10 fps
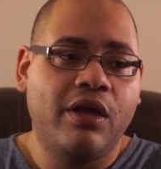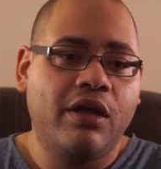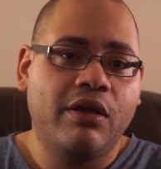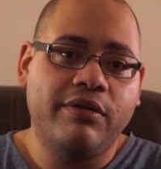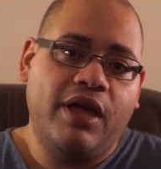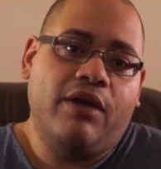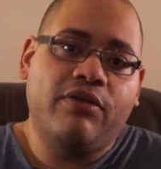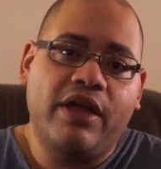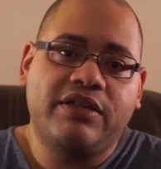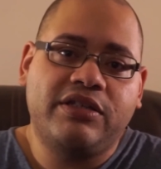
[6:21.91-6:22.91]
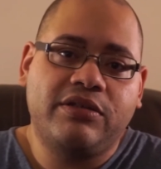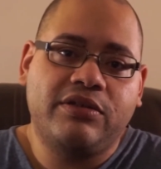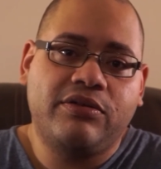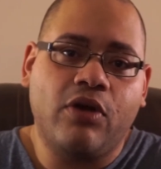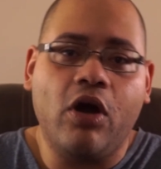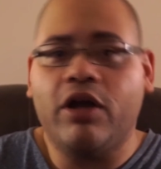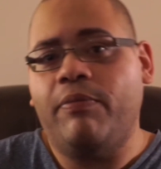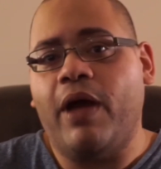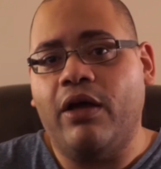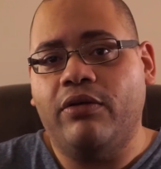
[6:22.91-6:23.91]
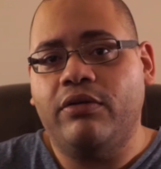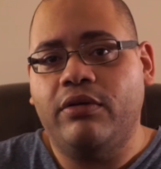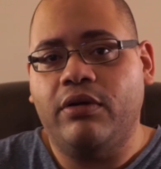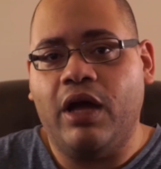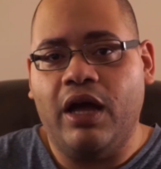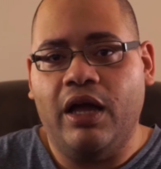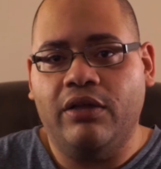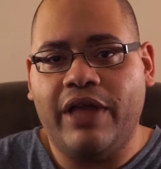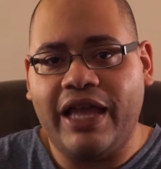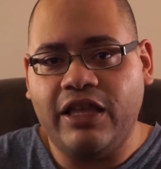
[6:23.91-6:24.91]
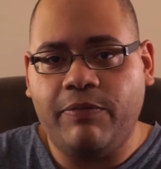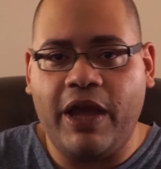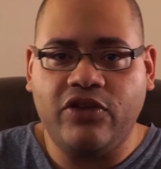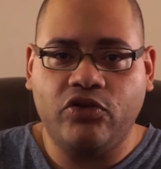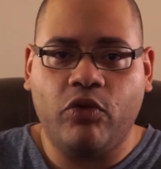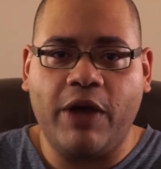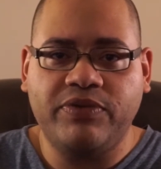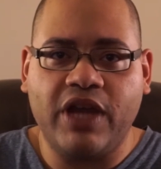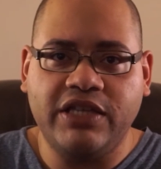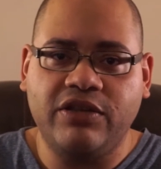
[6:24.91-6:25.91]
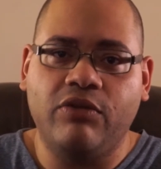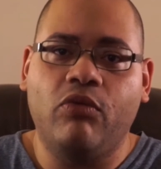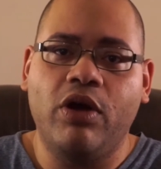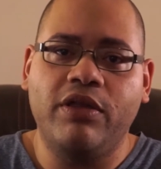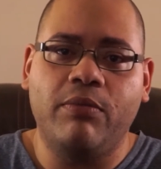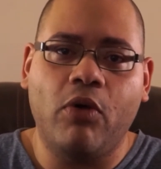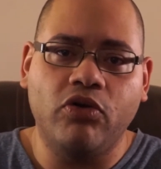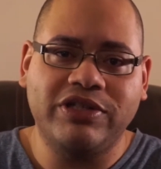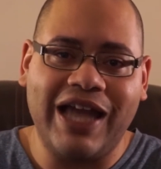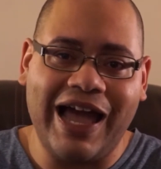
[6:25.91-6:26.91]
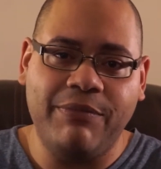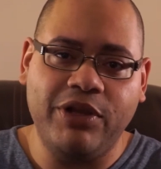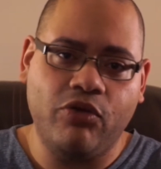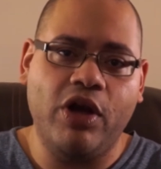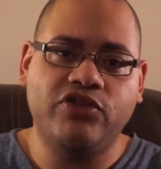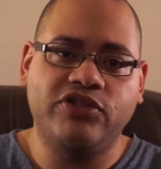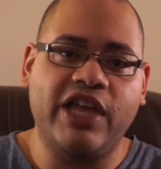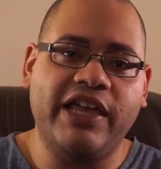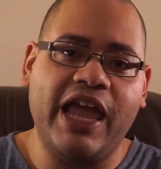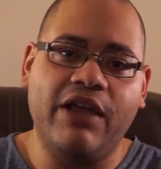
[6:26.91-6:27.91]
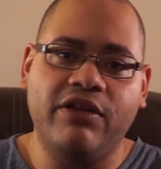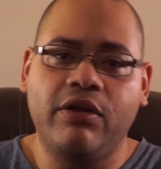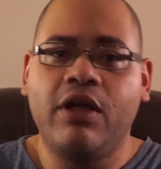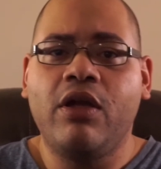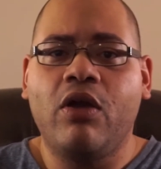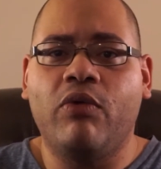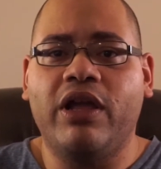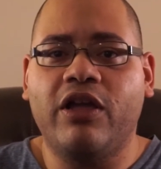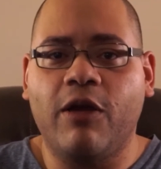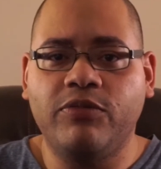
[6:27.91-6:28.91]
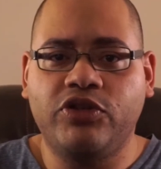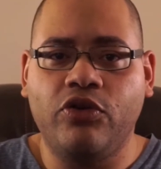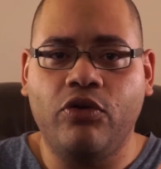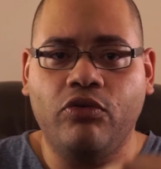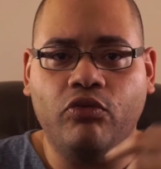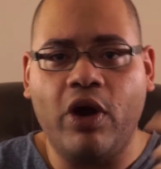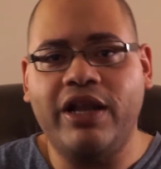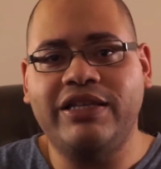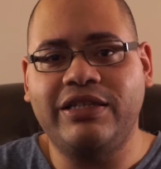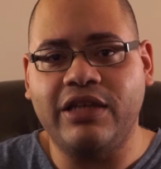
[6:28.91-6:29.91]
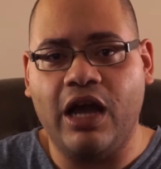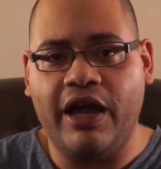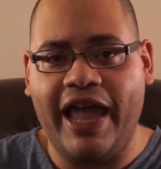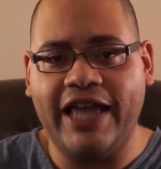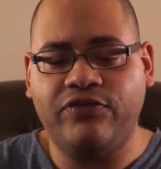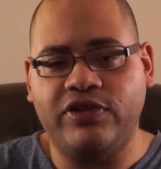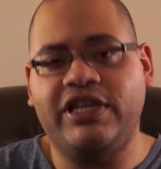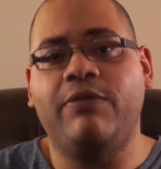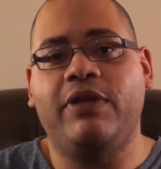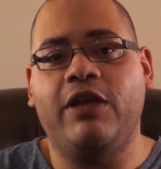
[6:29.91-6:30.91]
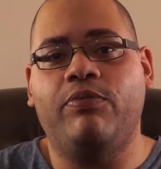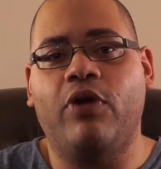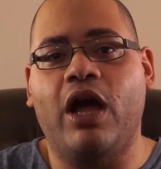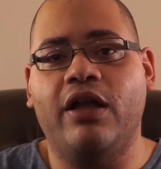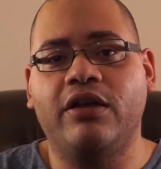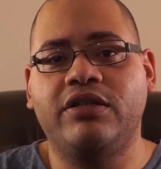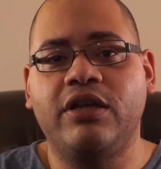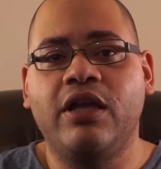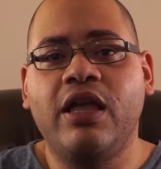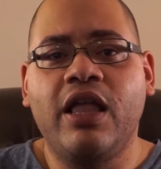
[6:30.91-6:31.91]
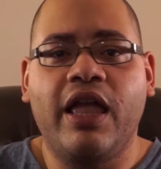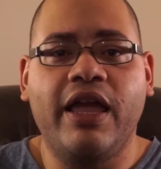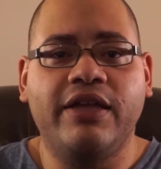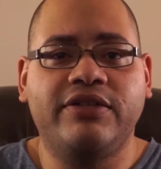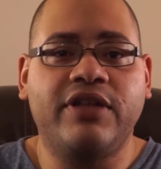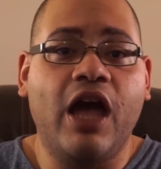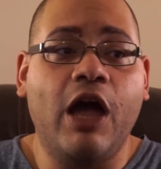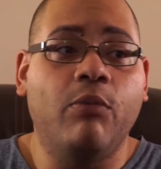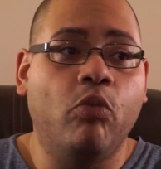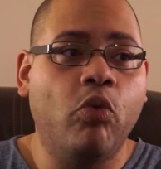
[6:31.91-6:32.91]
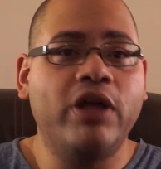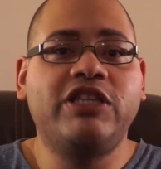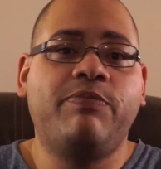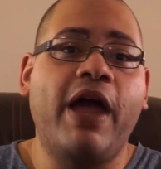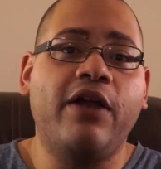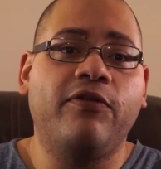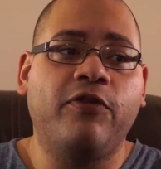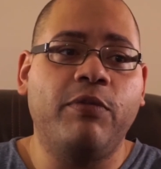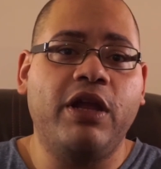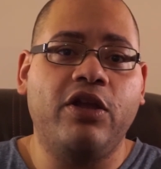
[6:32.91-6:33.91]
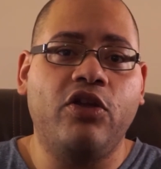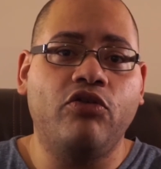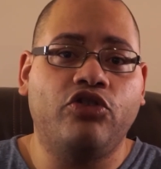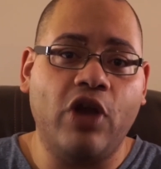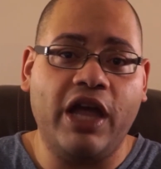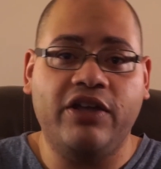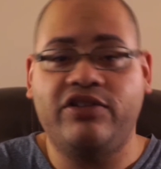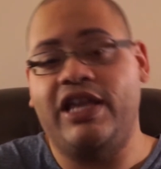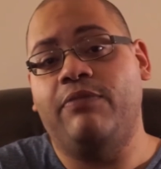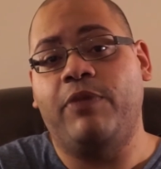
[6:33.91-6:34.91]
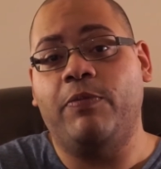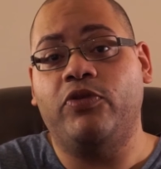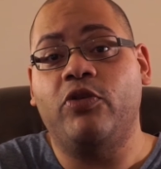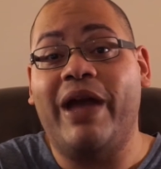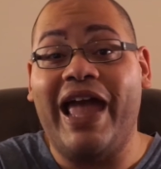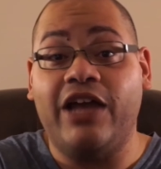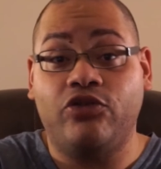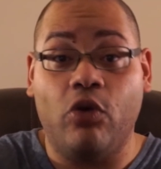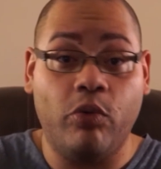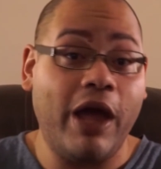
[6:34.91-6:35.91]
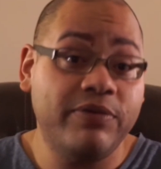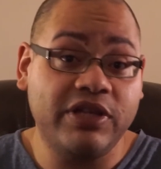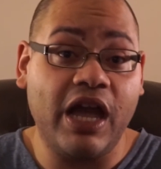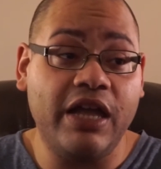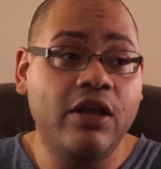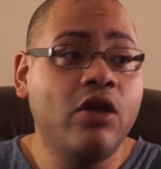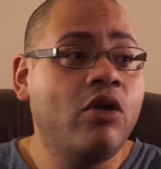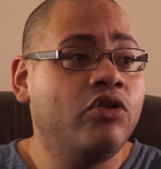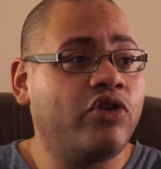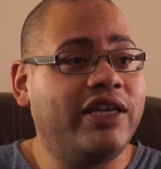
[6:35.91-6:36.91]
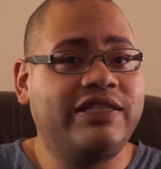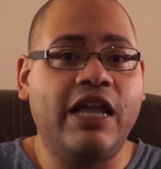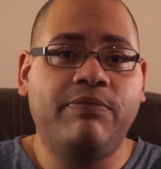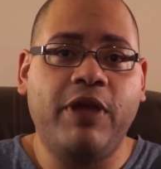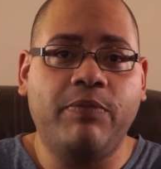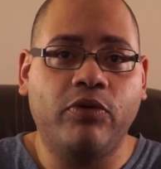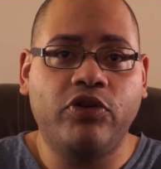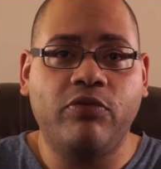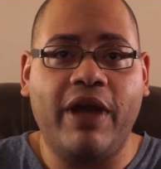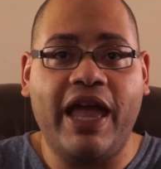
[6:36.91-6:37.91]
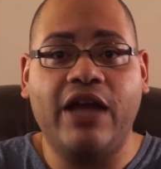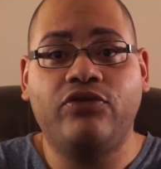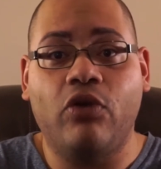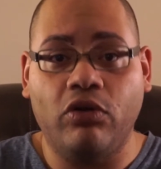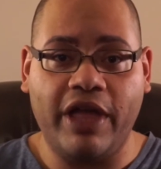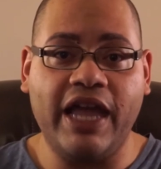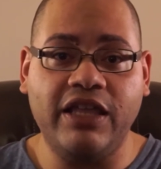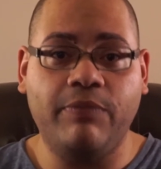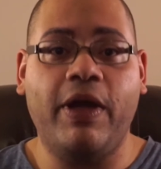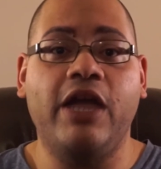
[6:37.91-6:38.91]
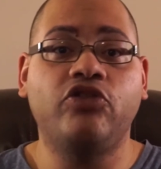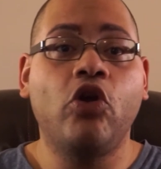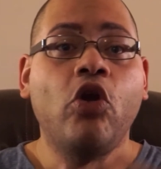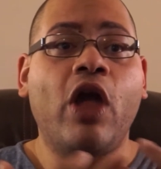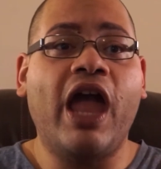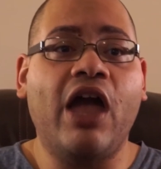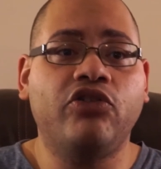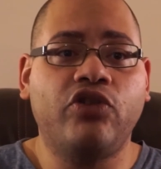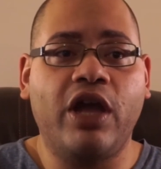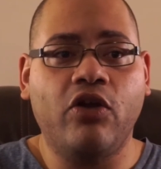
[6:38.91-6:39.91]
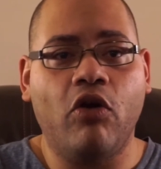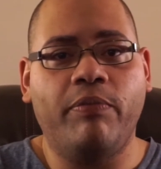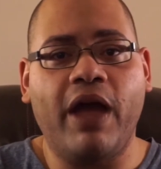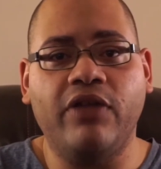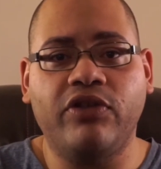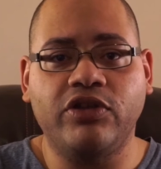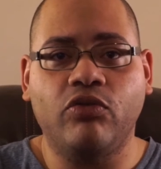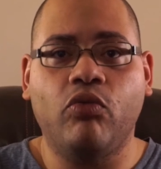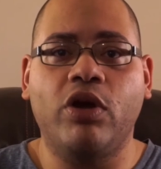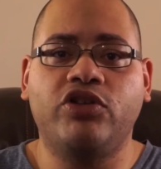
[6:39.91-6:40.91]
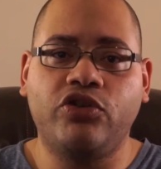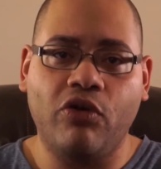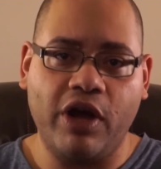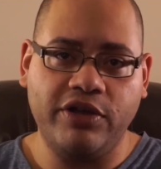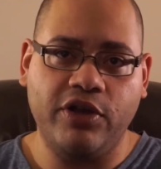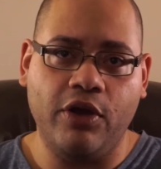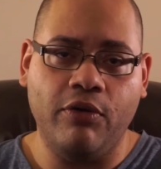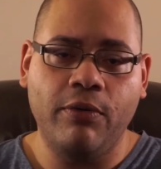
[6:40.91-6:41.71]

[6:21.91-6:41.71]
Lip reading: Now let's talk about landing pages, websites. So one of the most common questions I get when it comes to running ads for CBD products is, Tom, what's better for me to use? Should I send people to my actual website? Should I send people to my actual landing page? How should I go about this? What should I do?